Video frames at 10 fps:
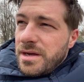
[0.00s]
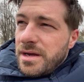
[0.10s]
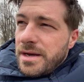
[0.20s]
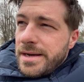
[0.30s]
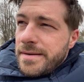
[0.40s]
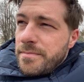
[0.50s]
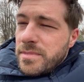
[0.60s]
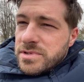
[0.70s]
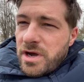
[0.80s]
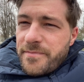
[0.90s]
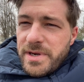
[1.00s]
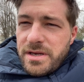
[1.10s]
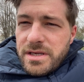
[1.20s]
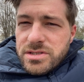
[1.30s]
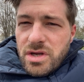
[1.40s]
So I've been
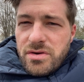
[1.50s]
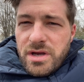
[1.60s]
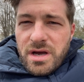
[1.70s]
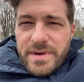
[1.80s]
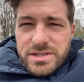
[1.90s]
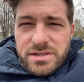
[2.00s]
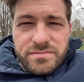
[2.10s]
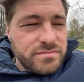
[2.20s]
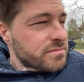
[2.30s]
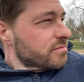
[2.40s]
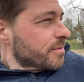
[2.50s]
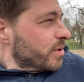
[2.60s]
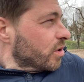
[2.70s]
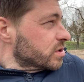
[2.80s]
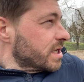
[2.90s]
in Estonia. I'm actually
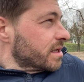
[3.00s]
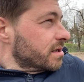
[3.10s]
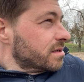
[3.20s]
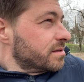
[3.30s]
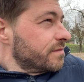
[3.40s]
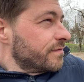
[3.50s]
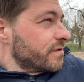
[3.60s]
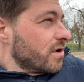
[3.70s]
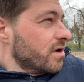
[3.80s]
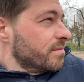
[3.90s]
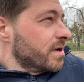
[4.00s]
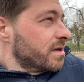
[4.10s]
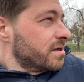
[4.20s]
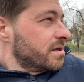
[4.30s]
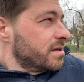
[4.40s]
reporting from
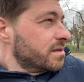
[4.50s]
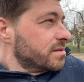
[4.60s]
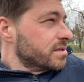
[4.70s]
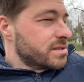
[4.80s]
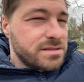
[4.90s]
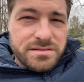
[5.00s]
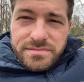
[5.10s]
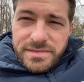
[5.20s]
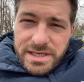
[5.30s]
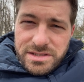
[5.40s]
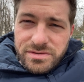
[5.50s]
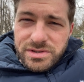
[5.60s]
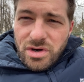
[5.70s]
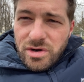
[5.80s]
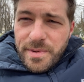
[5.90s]
just next to a
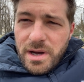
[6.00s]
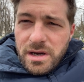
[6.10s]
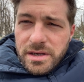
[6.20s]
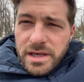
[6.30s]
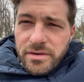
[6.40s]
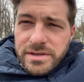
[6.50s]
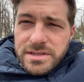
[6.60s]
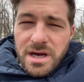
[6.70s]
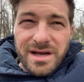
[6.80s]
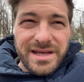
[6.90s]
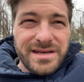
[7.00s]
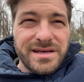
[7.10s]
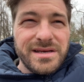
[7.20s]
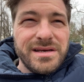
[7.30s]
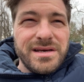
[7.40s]
dog park here in Tallinn,
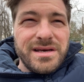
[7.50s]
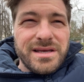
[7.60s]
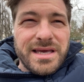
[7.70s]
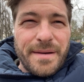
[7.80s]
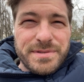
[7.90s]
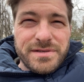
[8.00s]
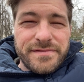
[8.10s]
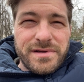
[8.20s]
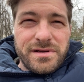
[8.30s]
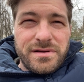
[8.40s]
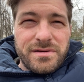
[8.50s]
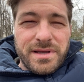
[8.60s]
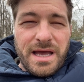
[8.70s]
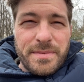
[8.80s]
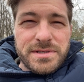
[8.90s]
capital
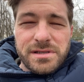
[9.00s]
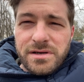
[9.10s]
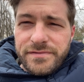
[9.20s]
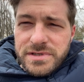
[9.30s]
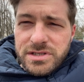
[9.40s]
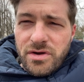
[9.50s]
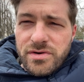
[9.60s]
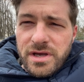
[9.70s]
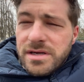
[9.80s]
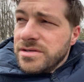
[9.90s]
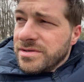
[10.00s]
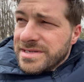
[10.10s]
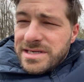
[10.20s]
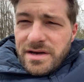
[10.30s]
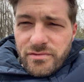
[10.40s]
of Estonia. As you can
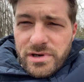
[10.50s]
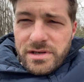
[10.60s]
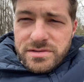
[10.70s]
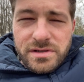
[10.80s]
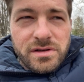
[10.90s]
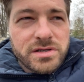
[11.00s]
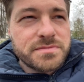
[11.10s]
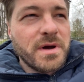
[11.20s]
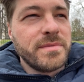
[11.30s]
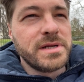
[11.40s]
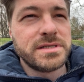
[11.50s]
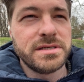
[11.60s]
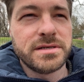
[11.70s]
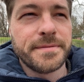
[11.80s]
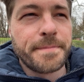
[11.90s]
see, I've already sort of lost my ability
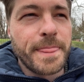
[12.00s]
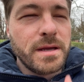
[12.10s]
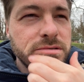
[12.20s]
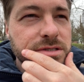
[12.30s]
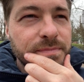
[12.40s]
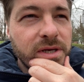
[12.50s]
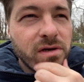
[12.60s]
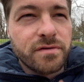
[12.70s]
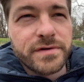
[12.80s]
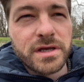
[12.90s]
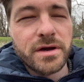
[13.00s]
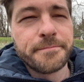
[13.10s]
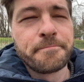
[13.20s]
to speak on video.